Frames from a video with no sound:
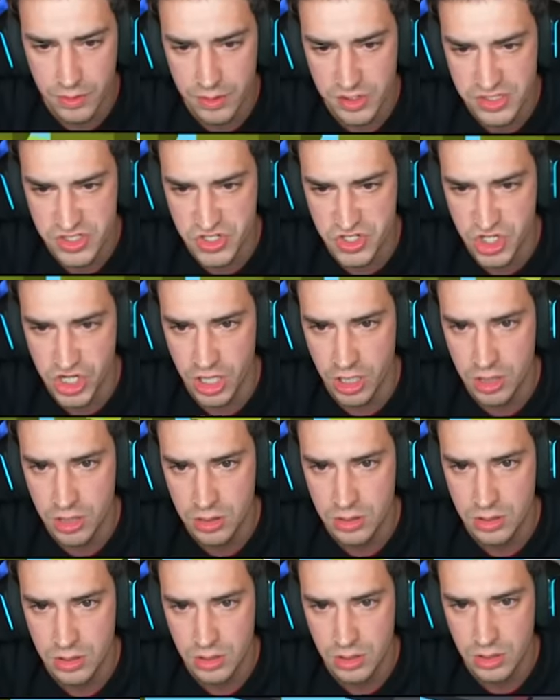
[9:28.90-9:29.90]
This is chill.
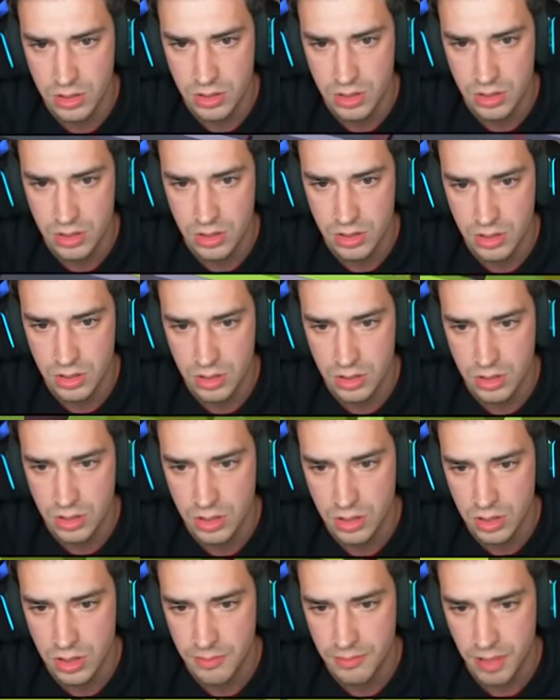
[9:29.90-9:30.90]

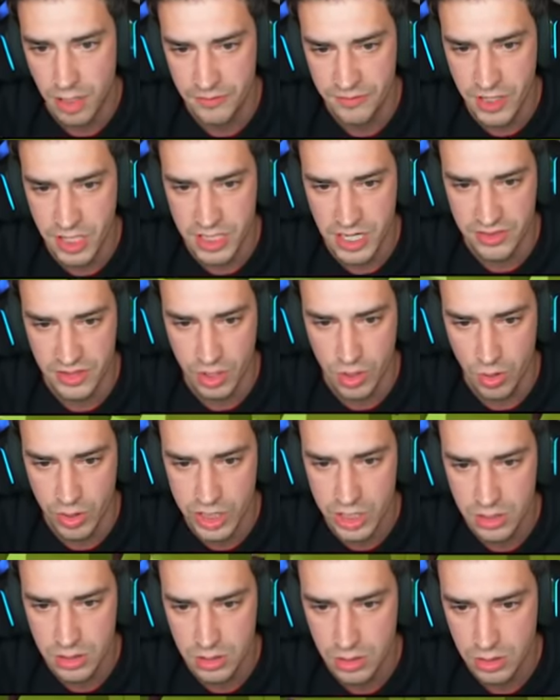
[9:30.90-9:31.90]
Perfect, got the
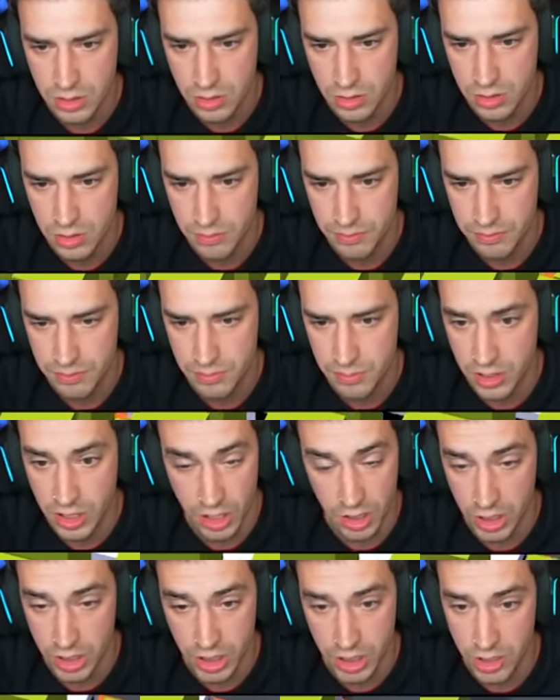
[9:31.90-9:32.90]
coin.
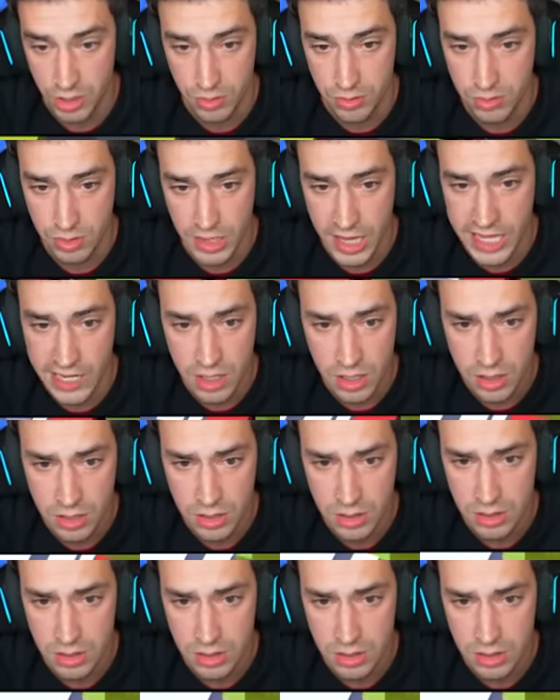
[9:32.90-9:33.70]
Gonna look cute later.